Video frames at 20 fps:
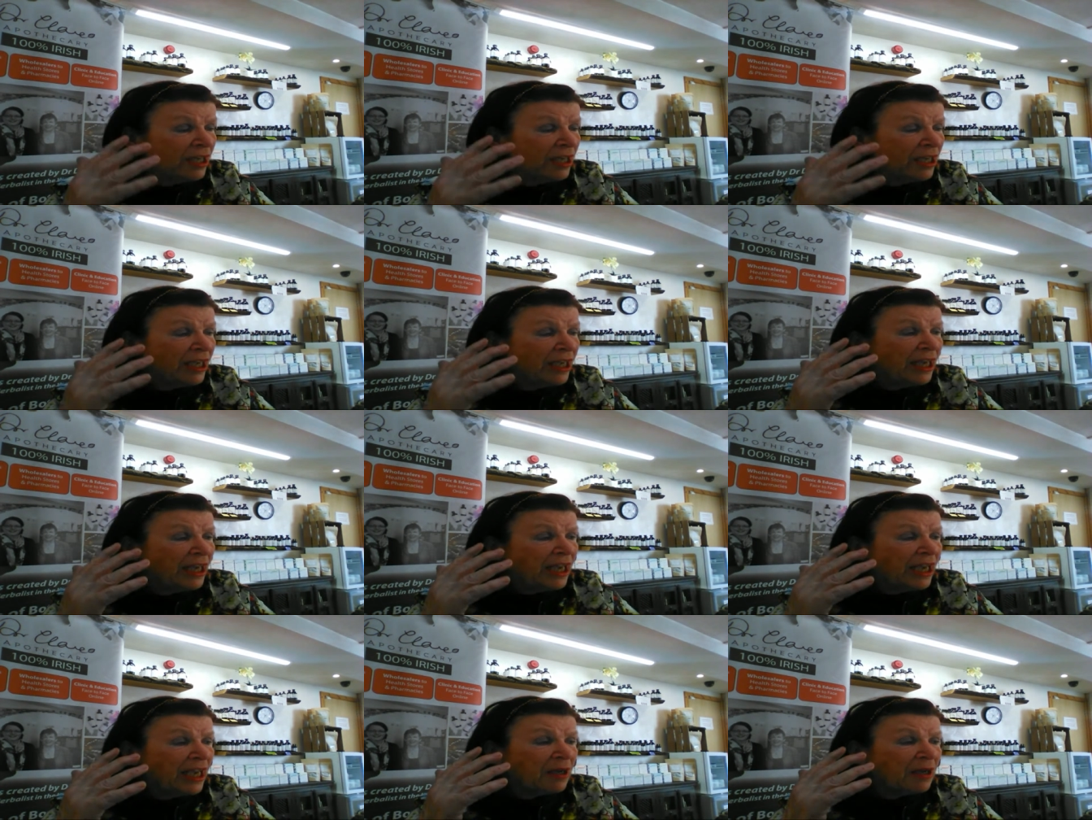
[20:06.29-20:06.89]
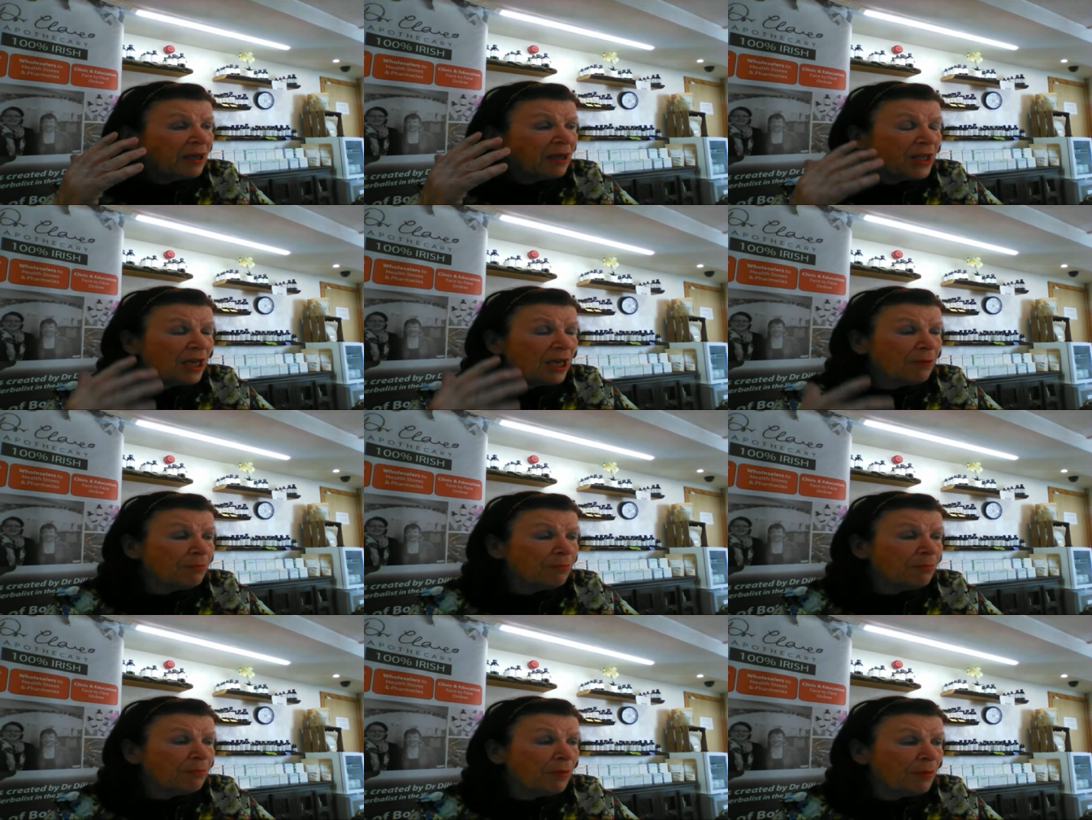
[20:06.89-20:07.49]
Um,
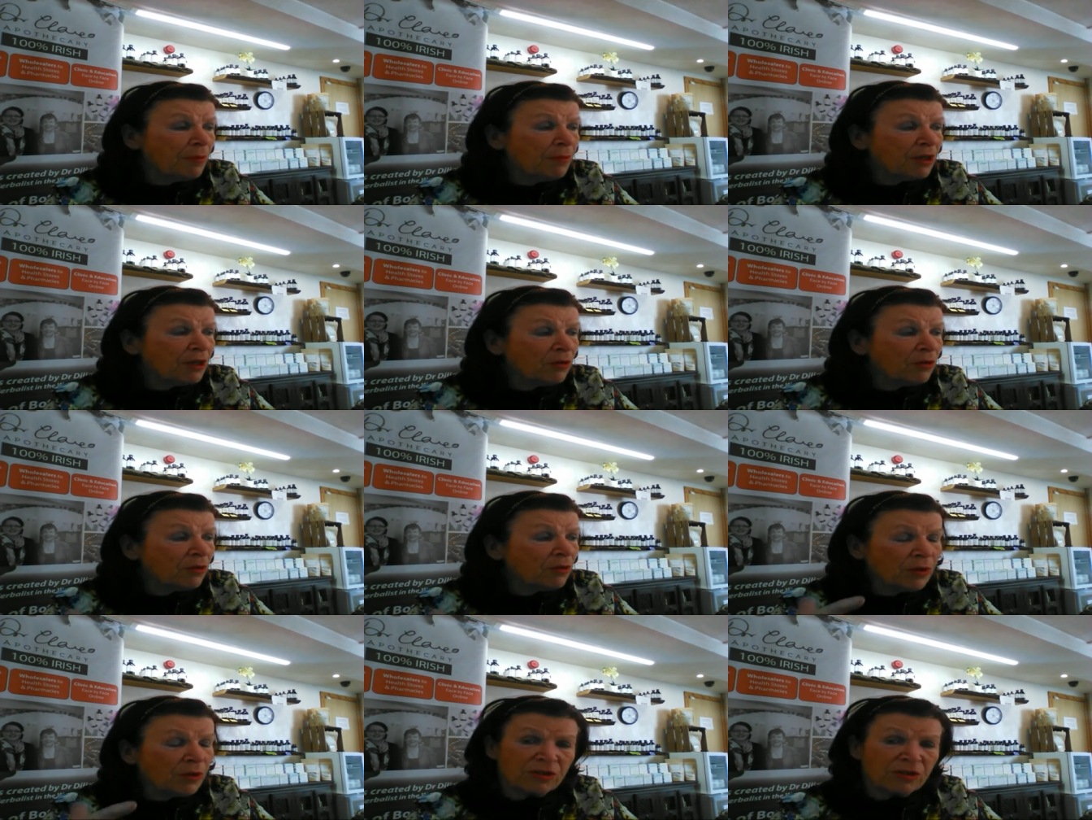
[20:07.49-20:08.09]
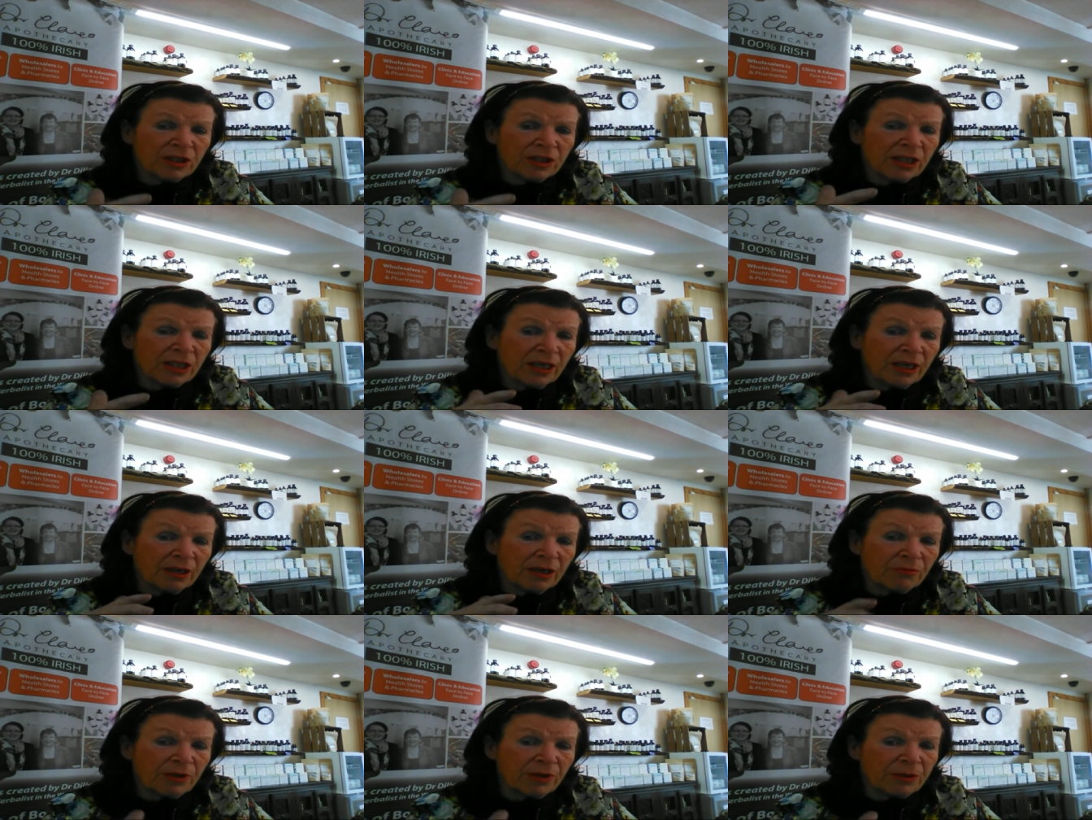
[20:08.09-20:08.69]
but it wasn't until I read
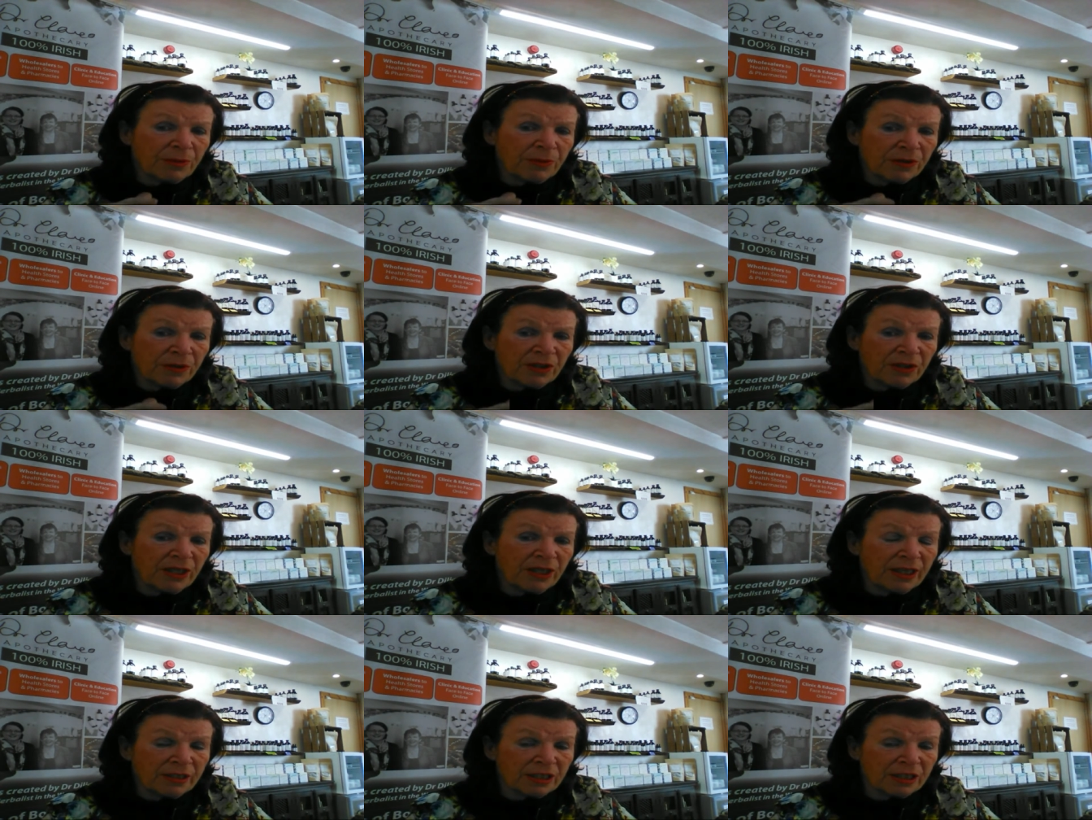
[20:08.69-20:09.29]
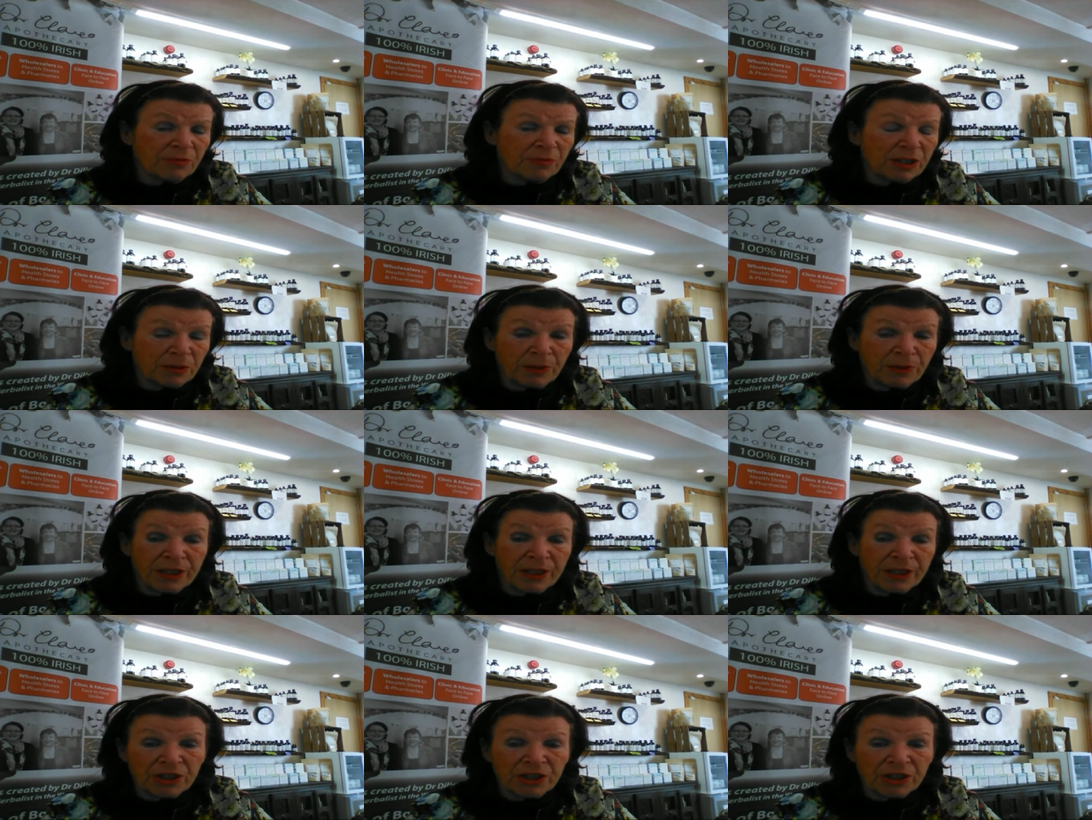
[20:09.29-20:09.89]
about the histamine
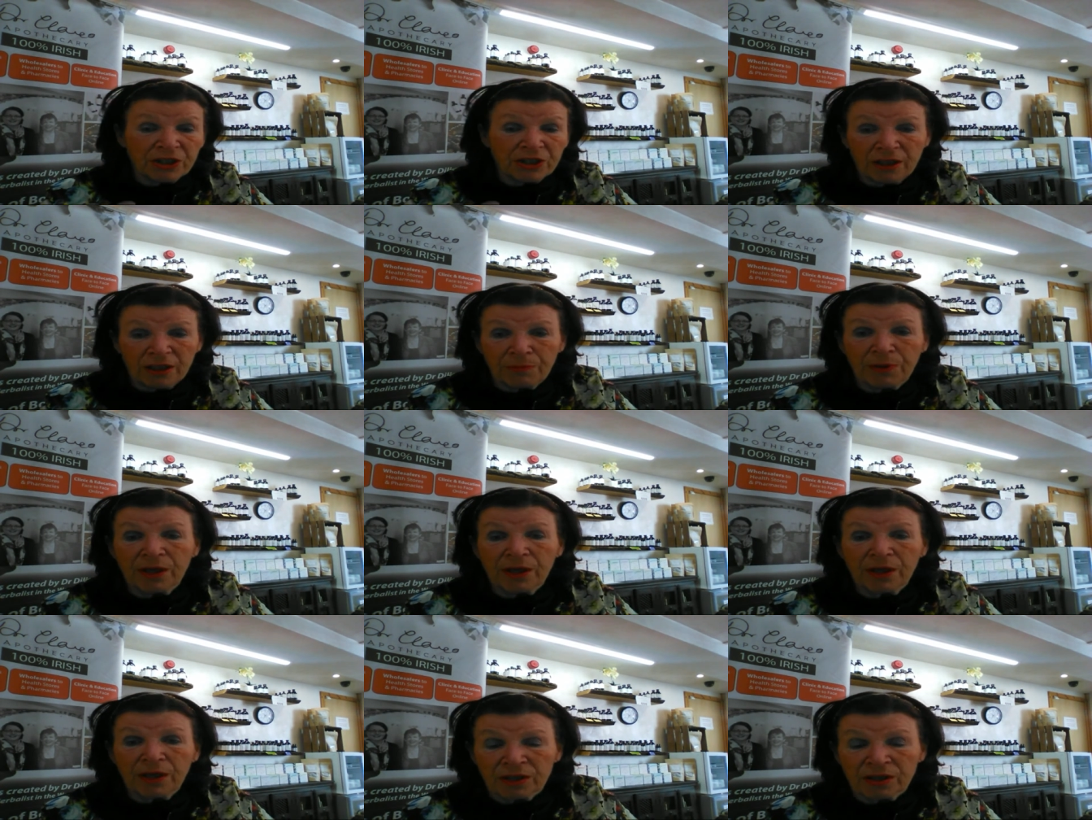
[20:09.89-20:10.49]
depletion in the blood